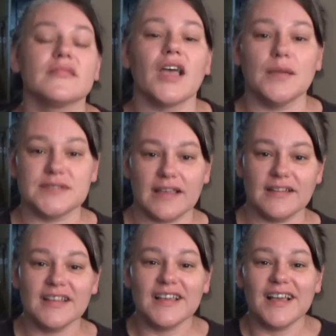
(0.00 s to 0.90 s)
I'm done.
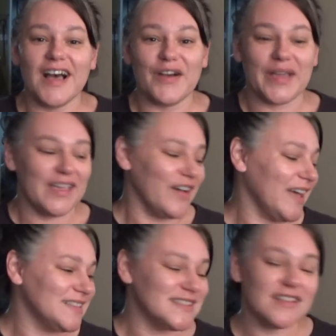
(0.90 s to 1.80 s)
Okay, you
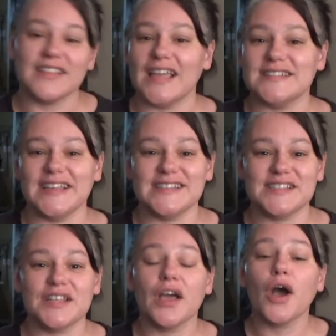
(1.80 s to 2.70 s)
guys, that's
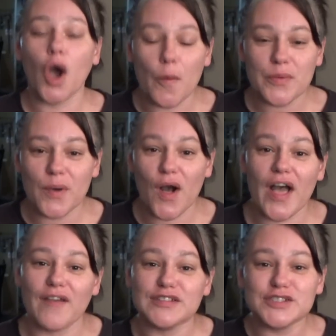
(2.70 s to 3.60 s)
it. Hope you all
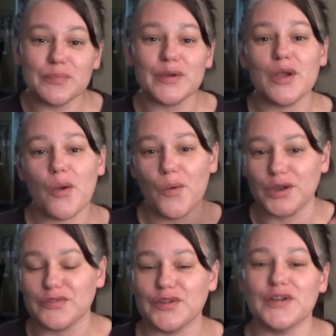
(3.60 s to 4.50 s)
have a super
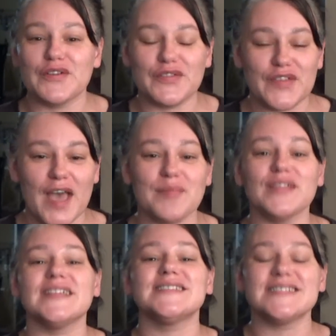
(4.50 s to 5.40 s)
wonderful,
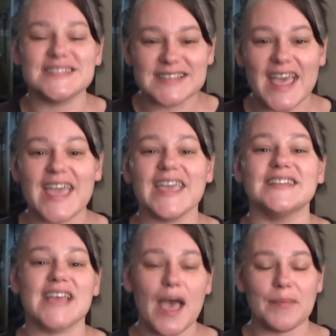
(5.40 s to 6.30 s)
fabulous day,
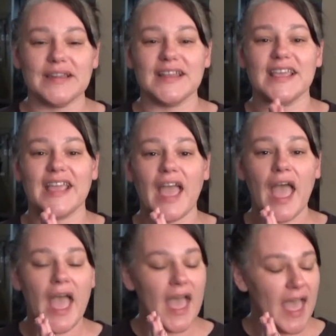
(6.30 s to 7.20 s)
and happy knitting,
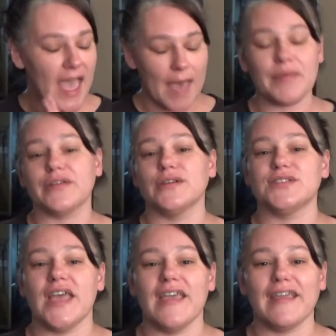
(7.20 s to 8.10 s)
happy
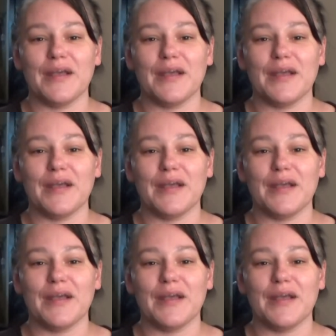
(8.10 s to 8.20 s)
crocheting.